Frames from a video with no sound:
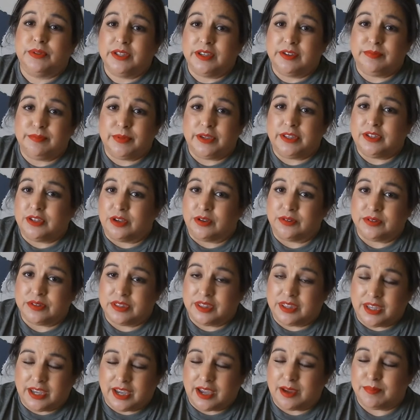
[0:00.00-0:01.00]
Believe me,
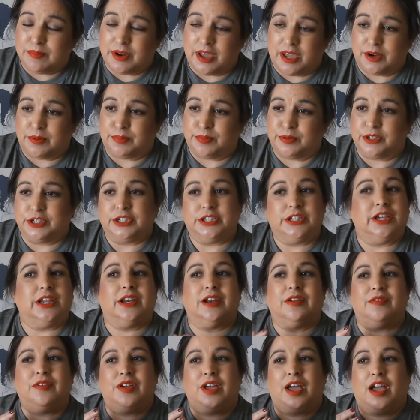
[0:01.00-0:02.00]
don't think I'm not
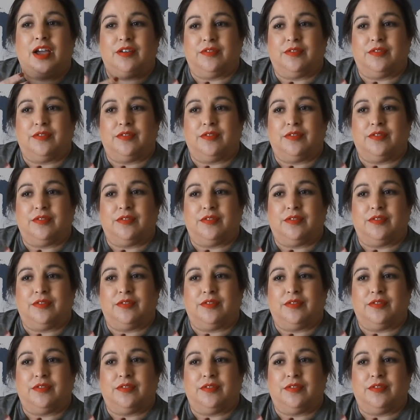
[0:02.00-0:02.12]
appreciative